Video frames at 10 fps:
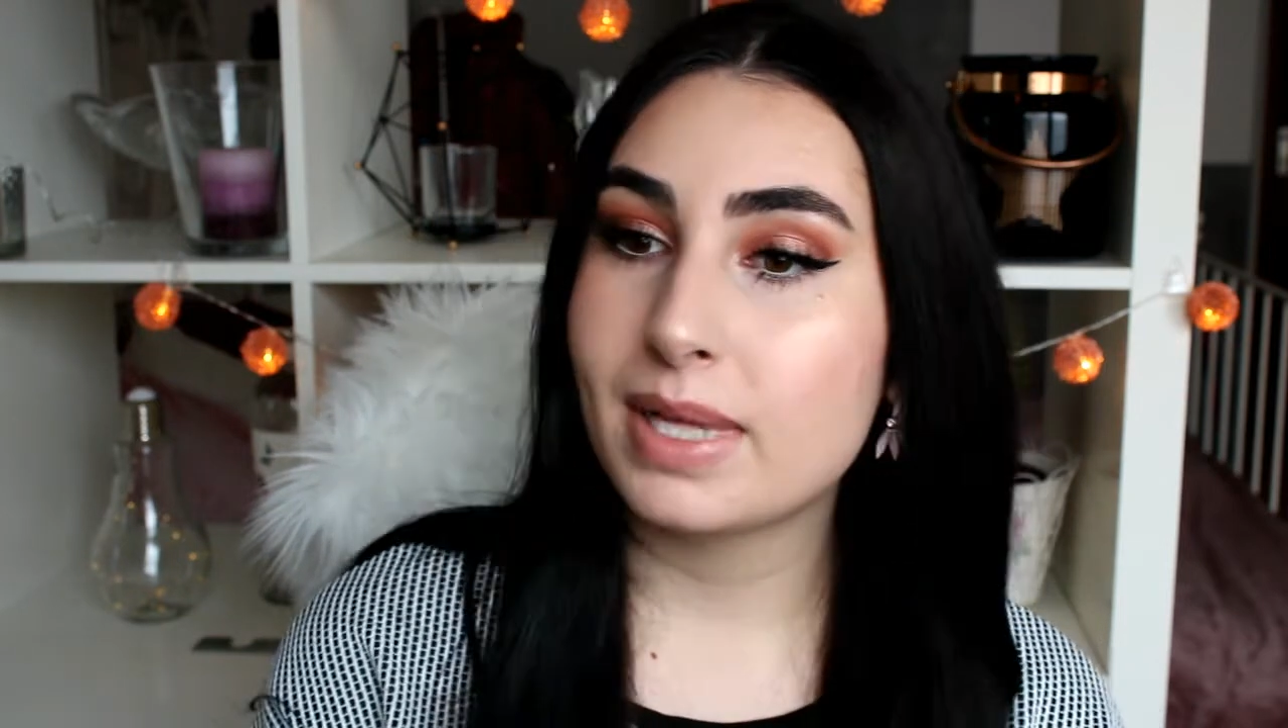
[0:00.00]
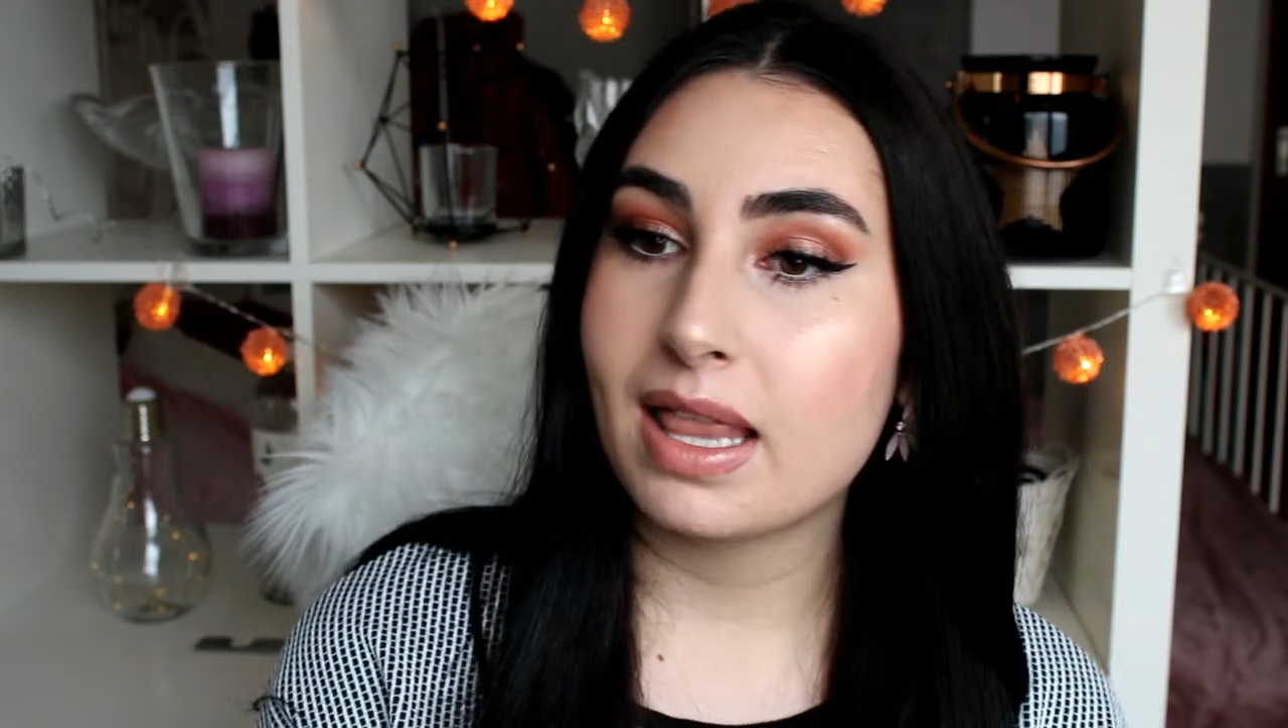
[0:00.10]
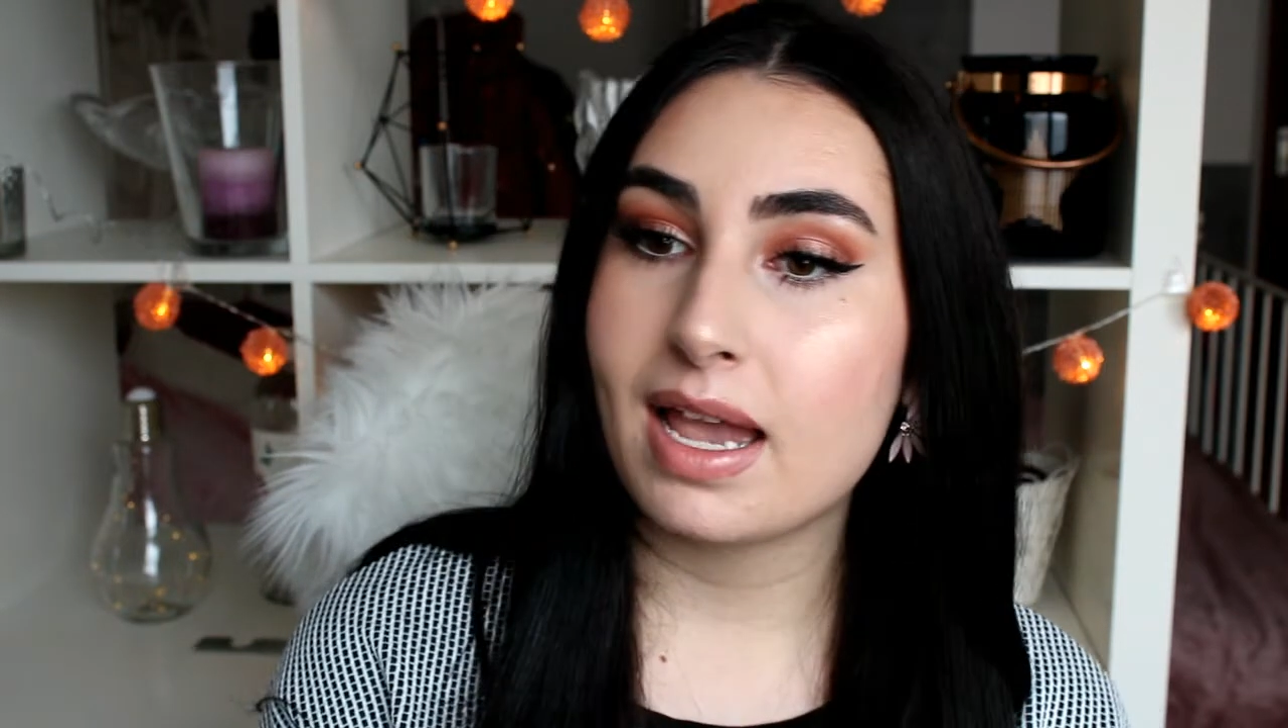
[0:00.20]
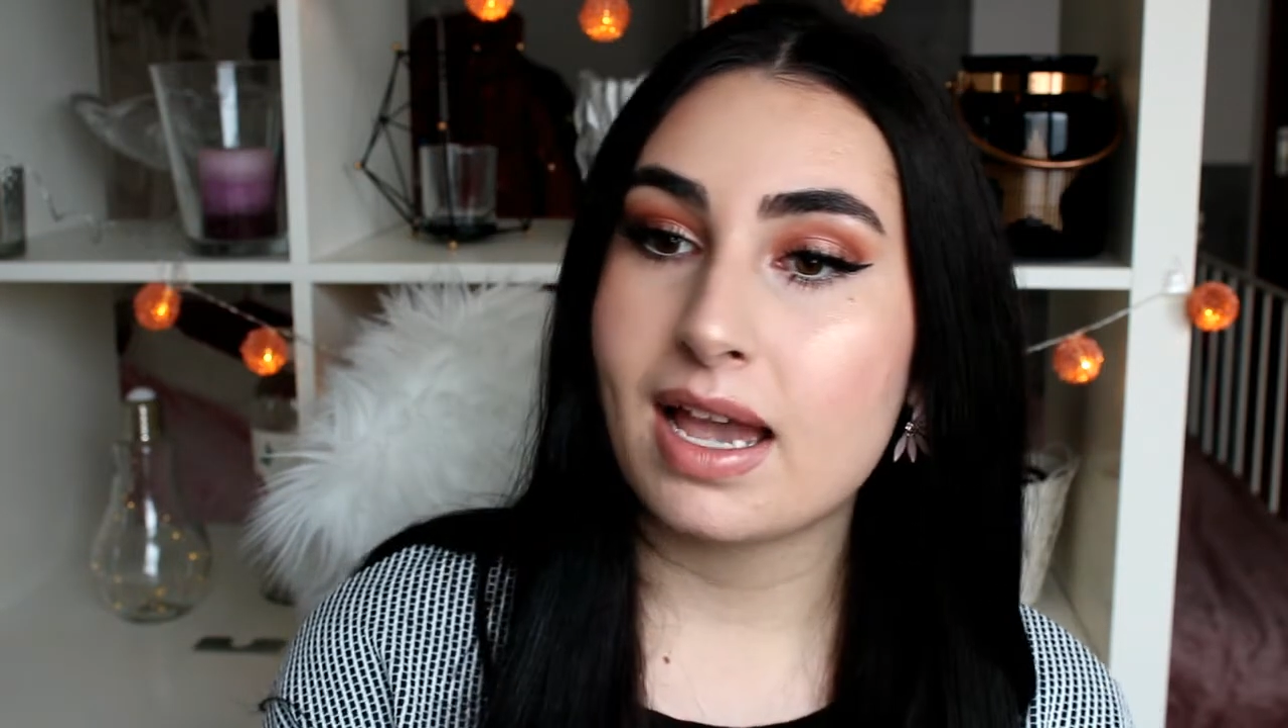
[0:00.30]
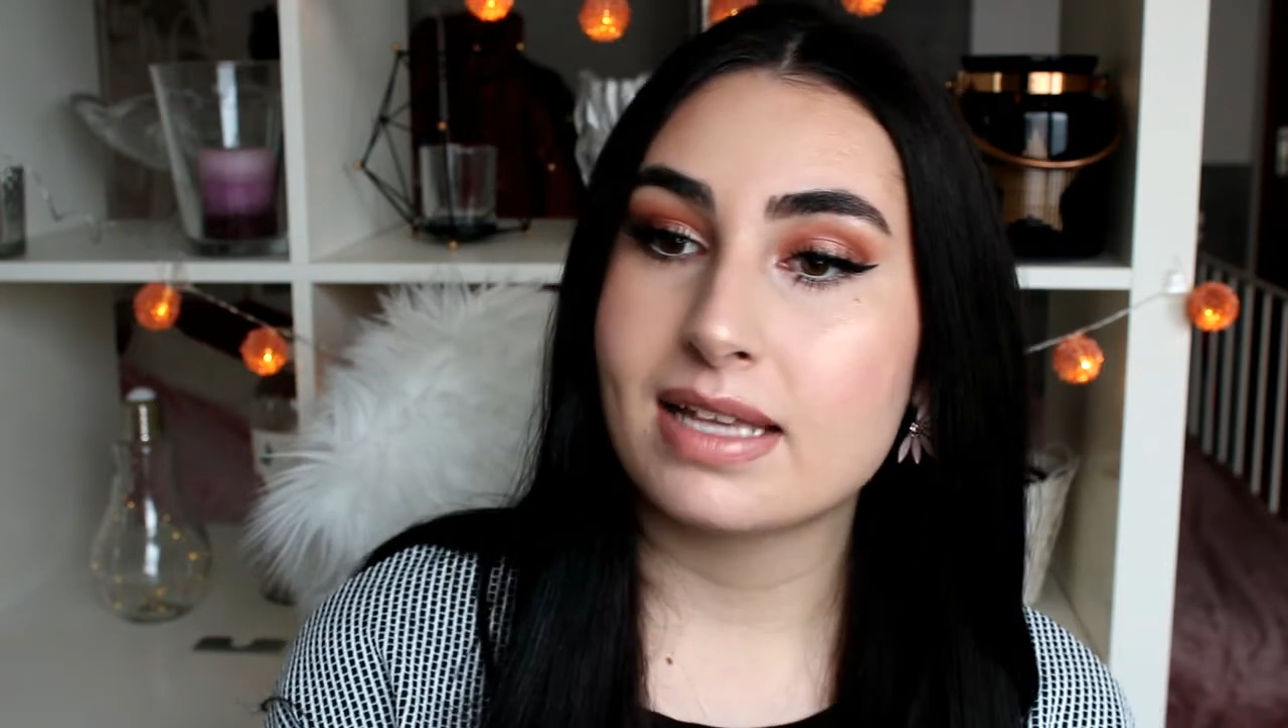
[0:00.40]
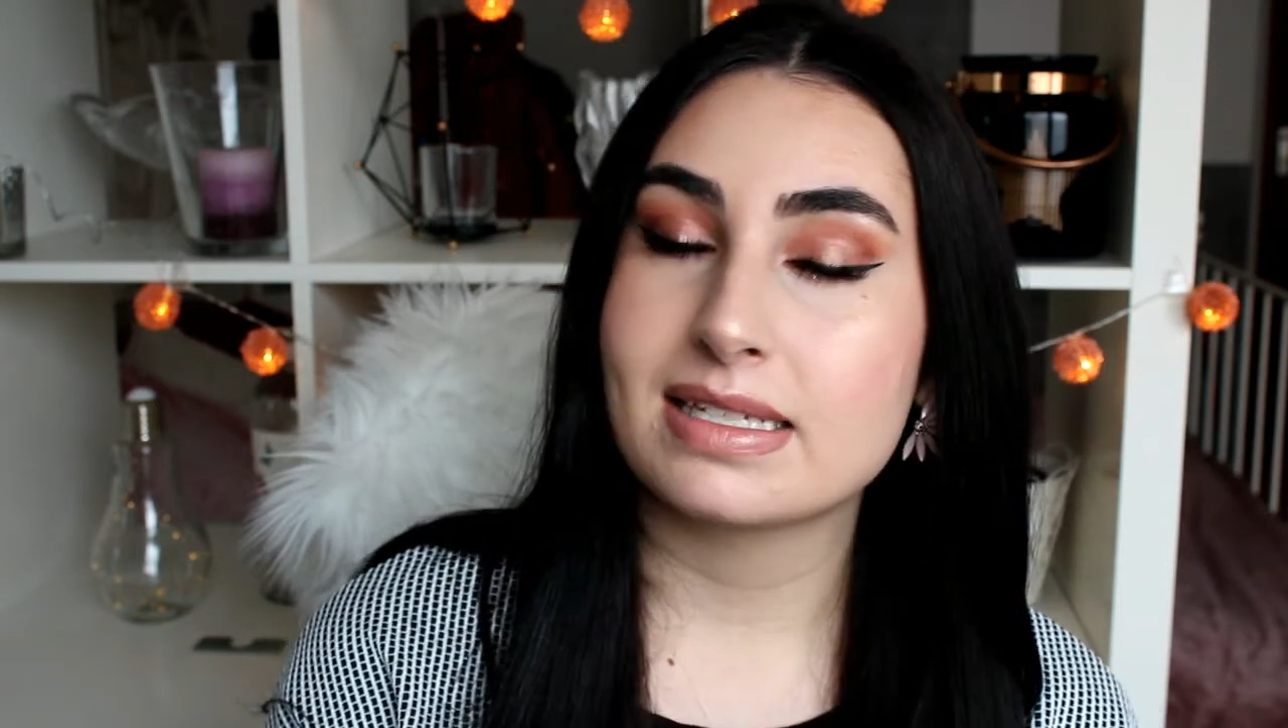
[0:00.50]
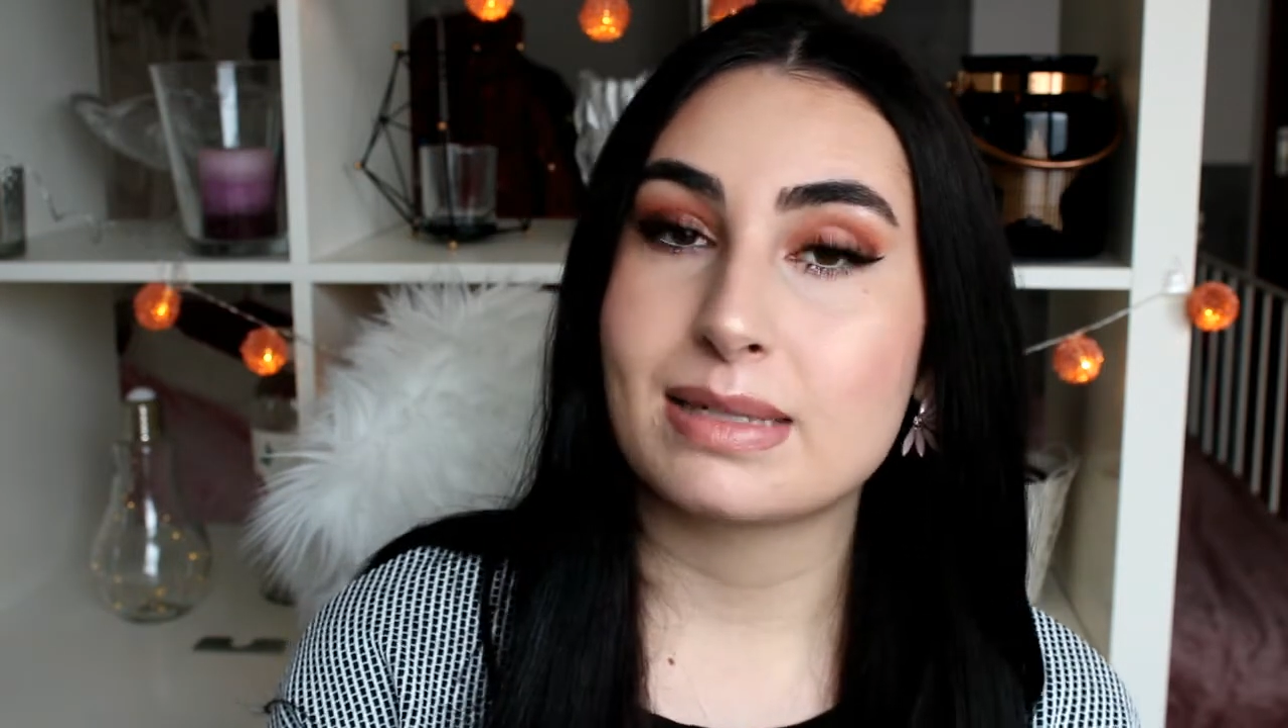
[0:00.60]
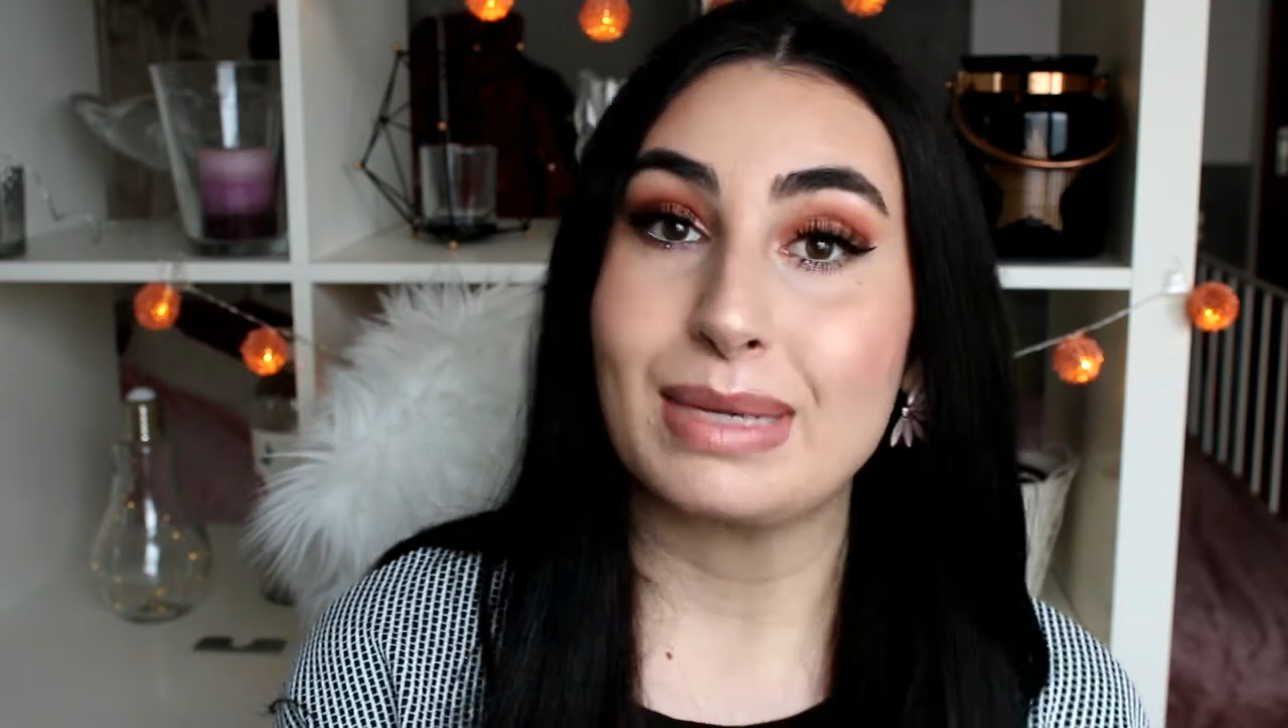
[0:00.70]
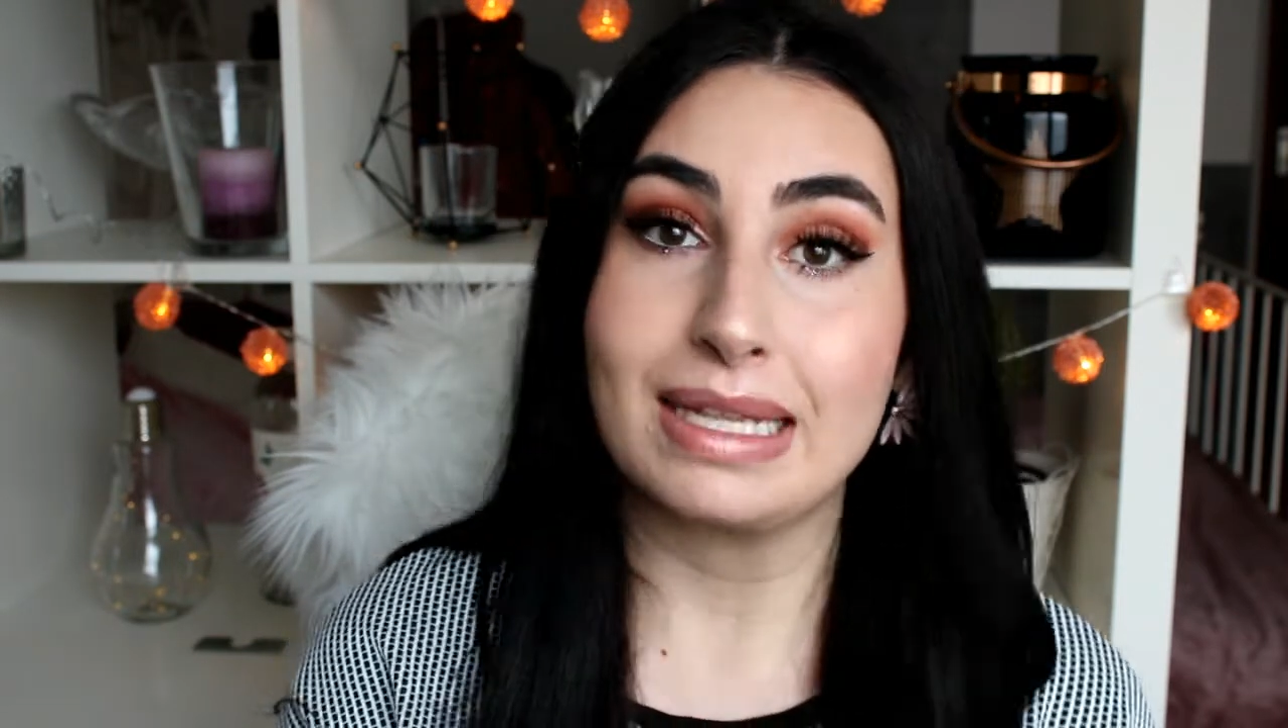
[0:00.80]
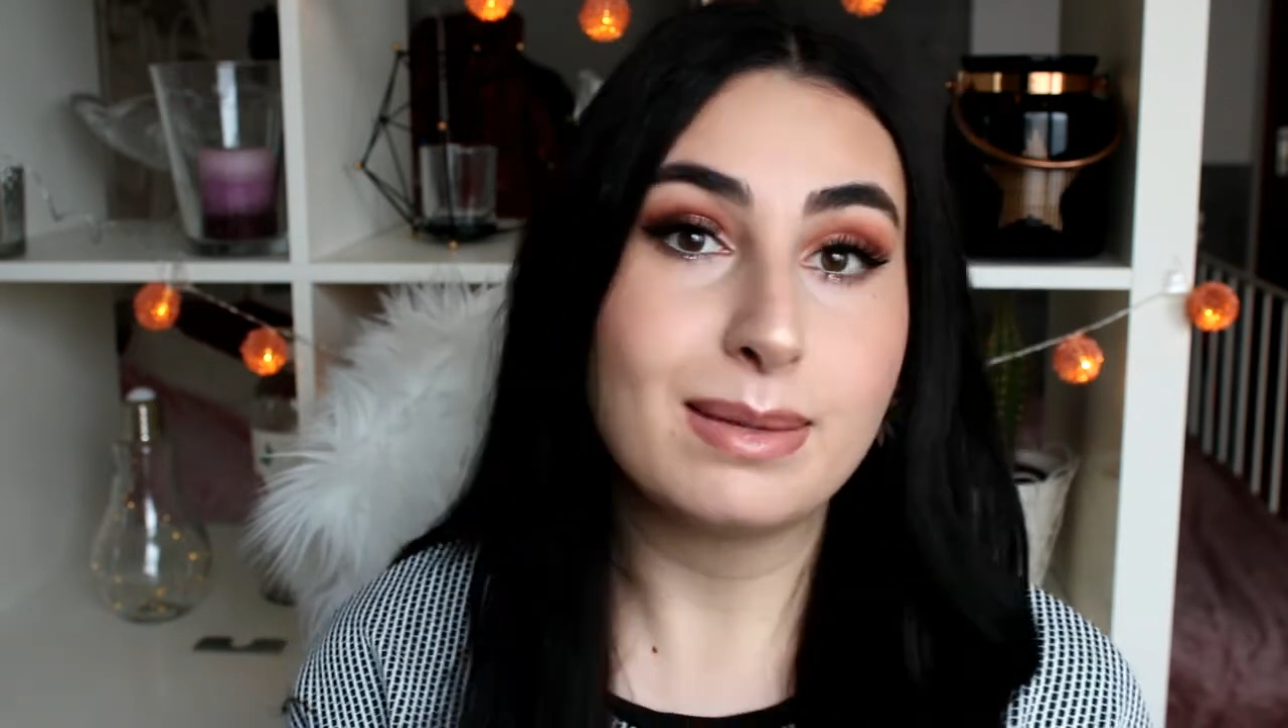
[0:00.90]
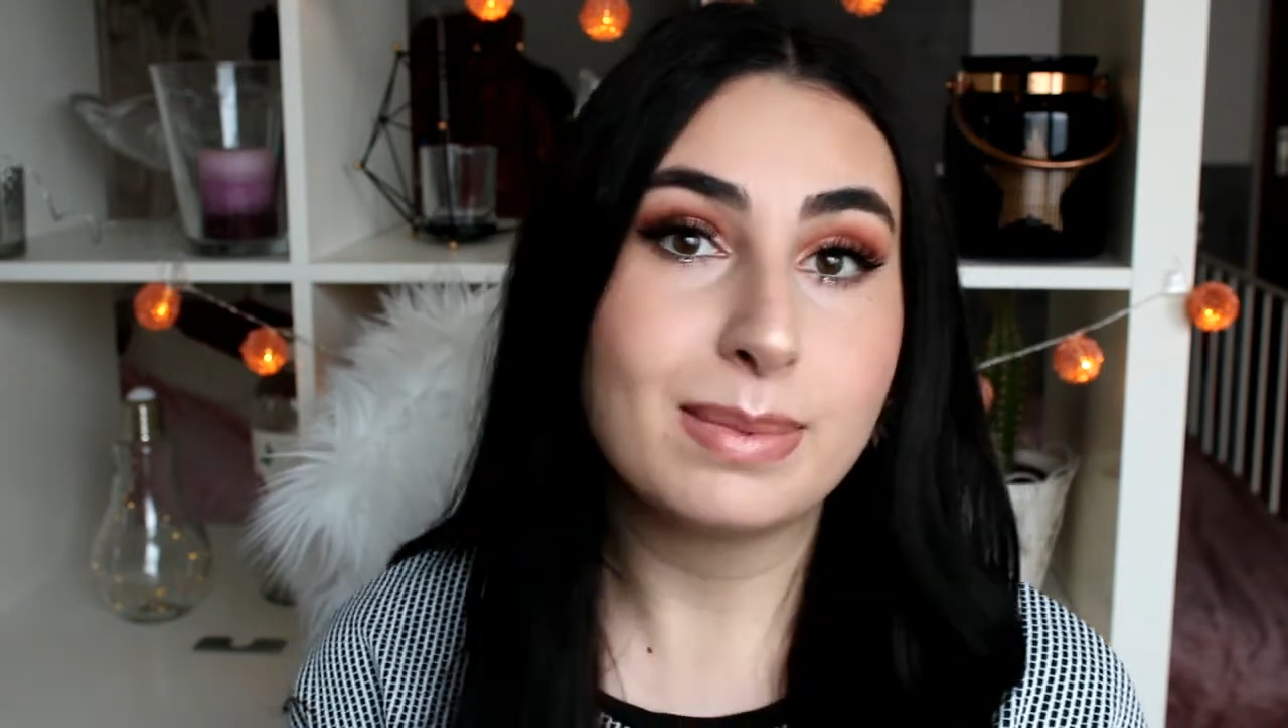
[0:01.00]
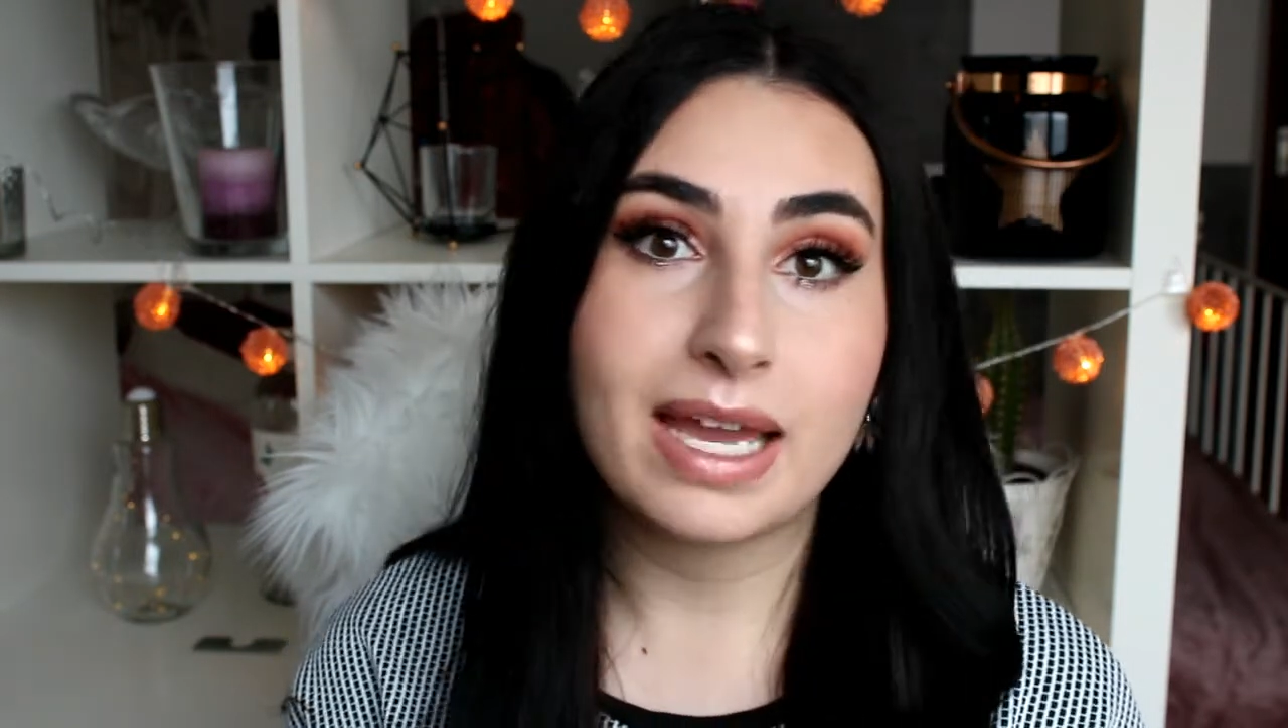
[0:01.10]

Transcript: gloss in my lip